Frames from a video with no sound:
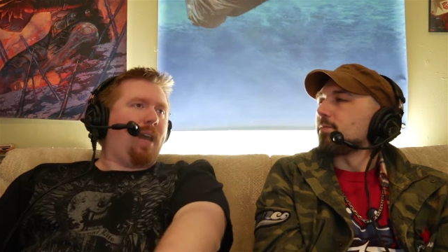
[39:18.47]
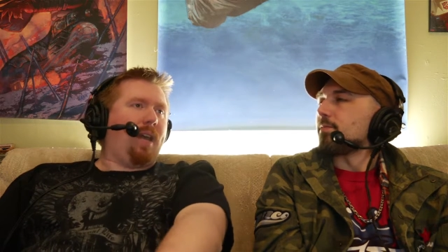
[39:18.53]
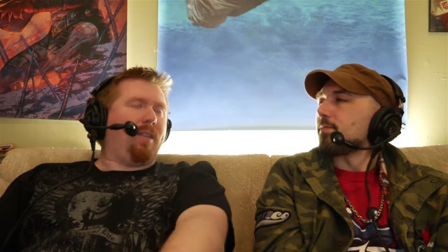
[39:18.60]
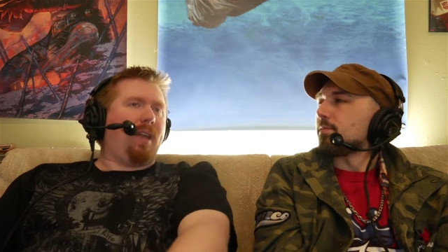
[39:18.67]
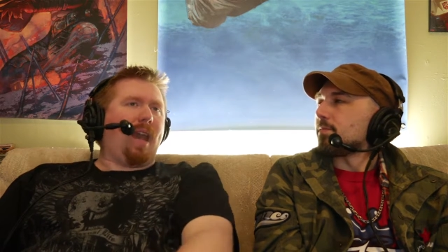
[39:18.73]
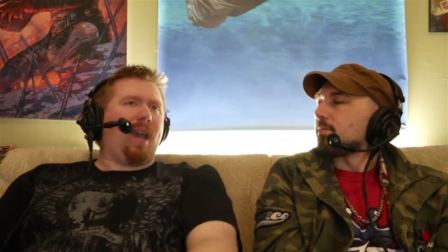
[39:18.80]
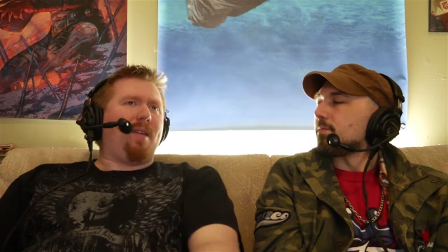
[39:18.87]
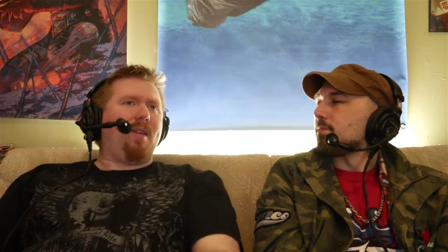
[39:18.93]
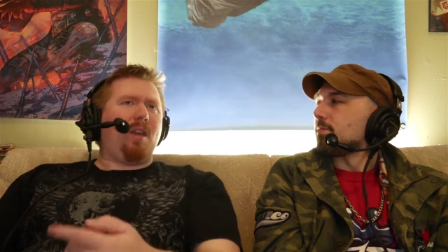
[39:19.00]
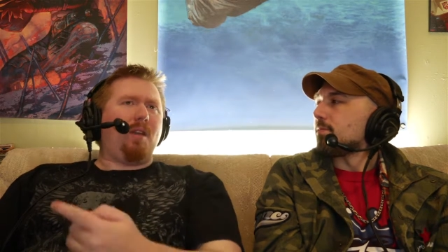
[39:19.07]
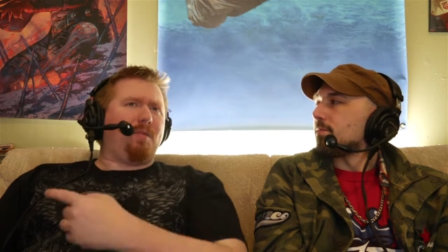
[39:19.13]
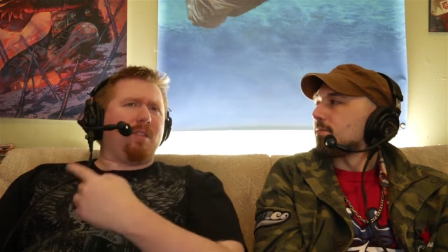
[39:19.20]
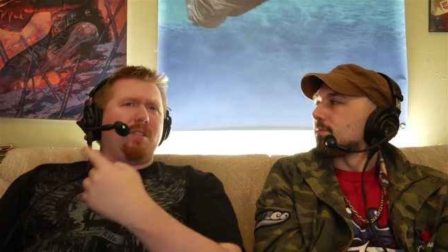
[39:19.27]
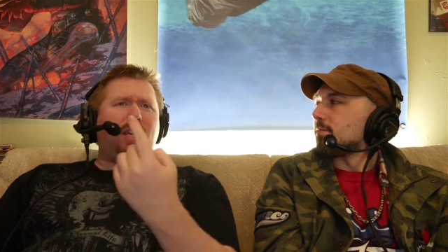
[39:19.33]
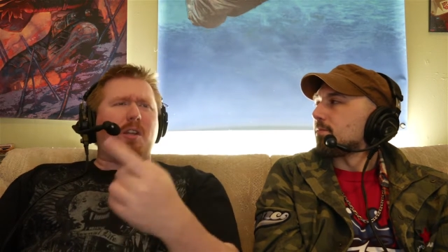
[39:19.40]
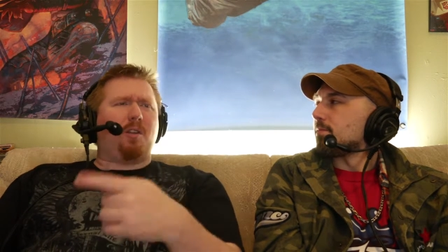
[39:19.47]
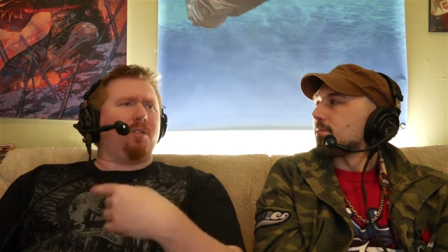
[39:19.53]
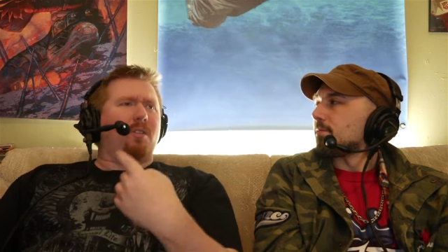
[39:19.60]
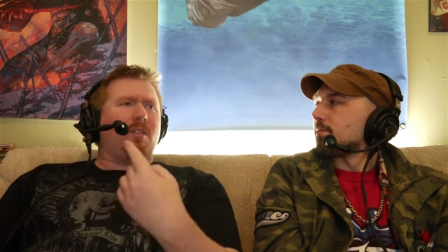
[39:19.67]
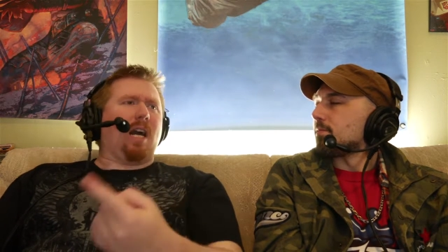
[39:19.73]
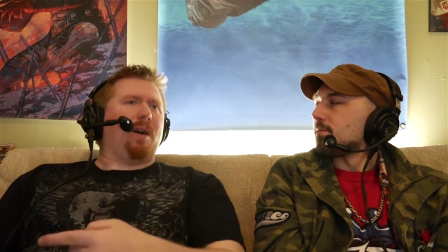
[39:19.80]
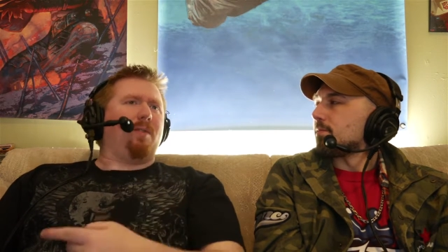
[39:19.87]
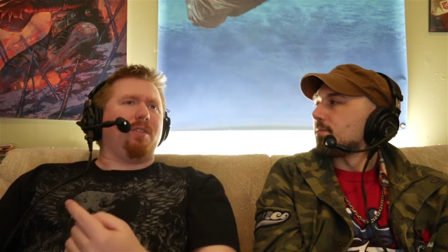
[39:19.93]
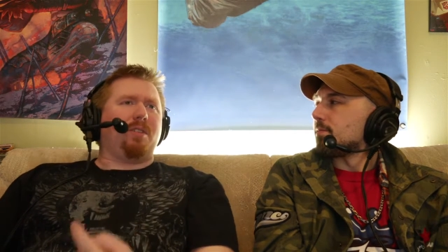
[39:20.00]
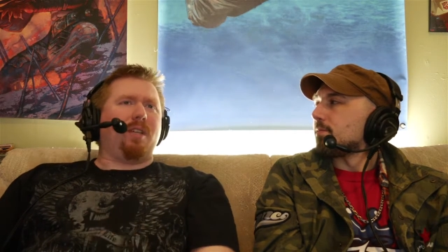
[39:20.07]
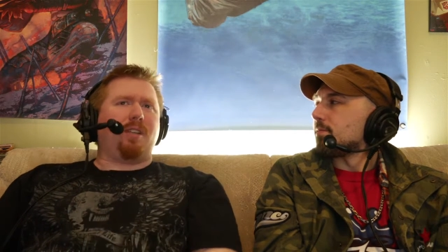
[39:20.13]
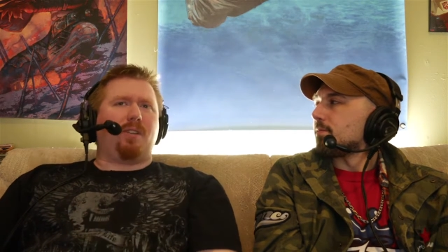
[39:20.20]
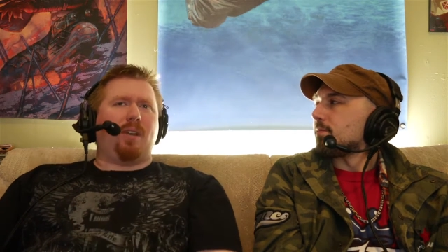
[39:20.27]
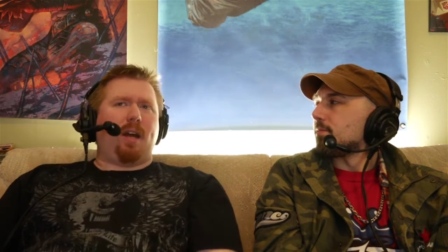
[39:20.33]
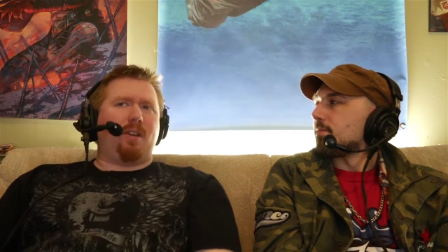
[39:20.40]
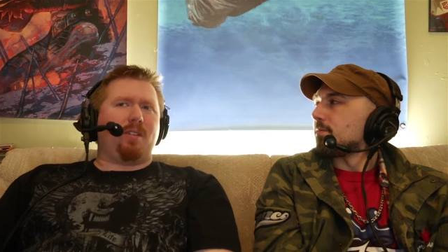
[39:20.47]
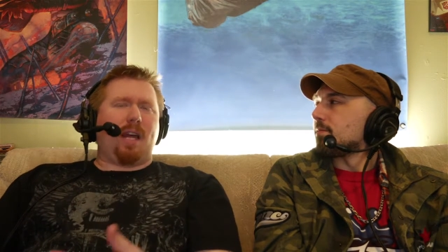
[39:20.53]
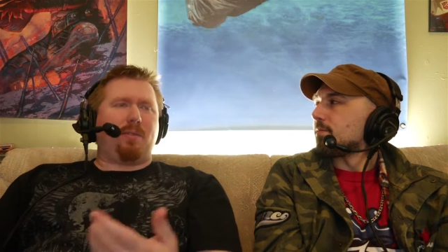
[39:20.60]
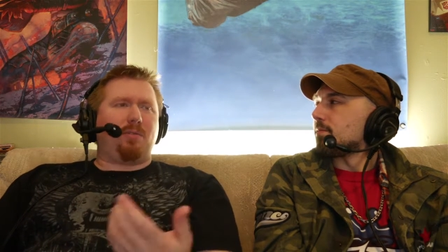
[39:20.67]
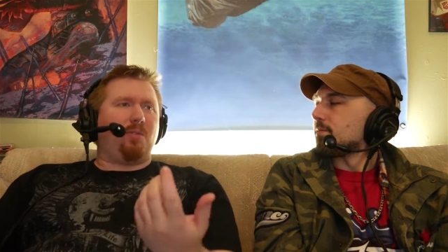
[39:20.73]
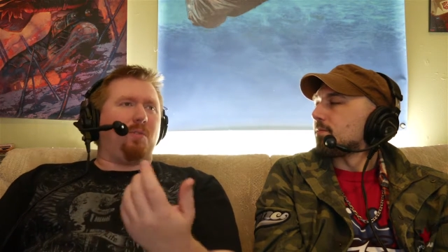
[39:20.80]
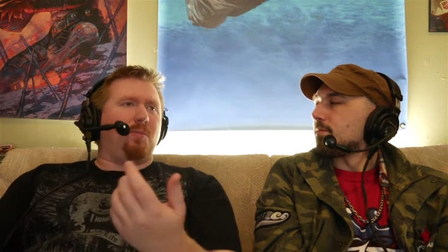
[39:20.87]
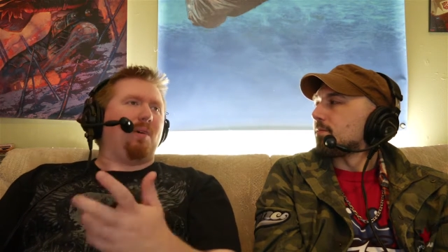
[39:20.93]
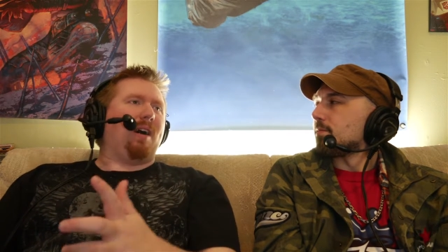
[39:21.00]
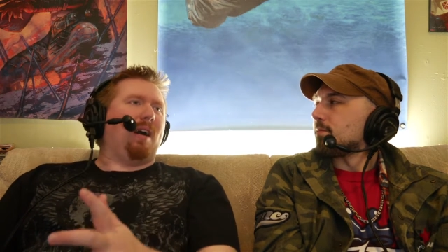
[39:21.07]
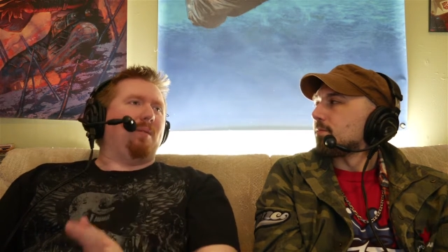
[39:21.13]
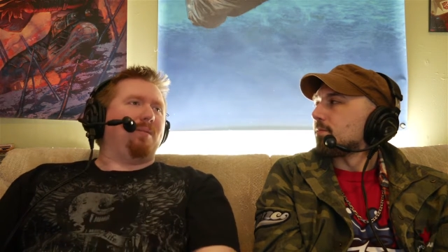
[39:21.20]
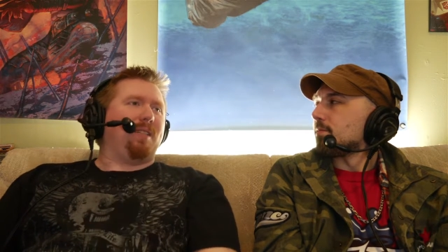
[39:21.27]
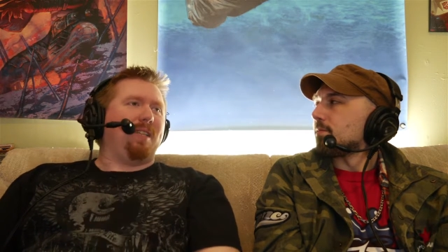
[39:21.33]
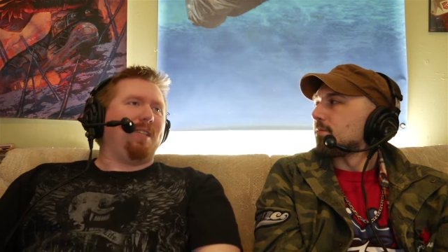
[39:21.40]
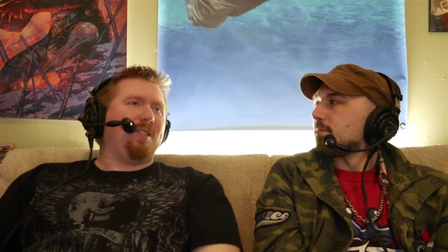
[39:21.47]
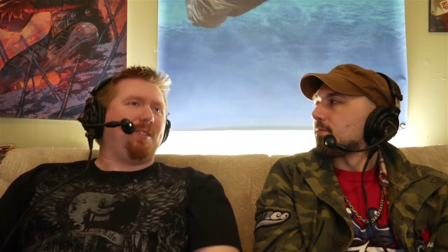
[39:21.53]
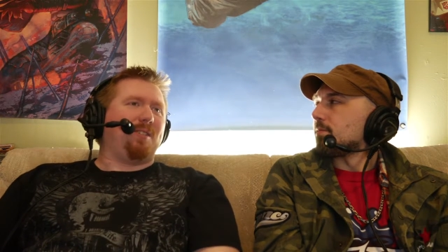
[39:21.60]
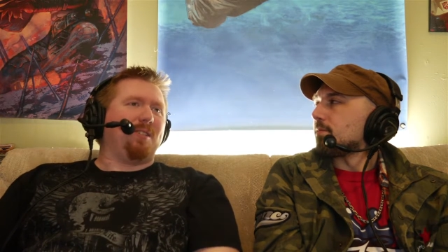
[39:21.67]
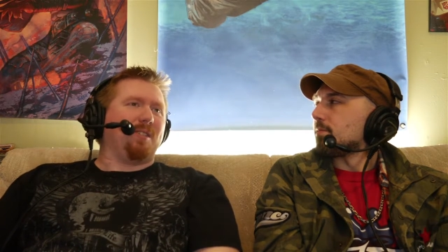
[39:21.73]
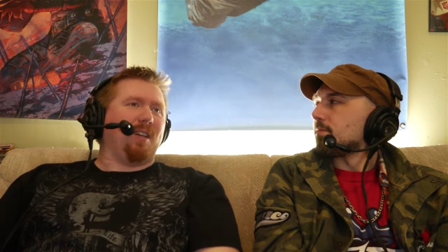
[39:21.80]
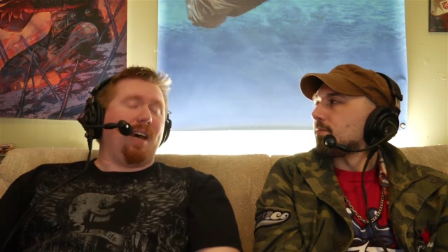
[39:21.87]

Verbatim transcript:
Speaker 1: and and they even say during the conversation, "How does that have to do with bombs?" And he's just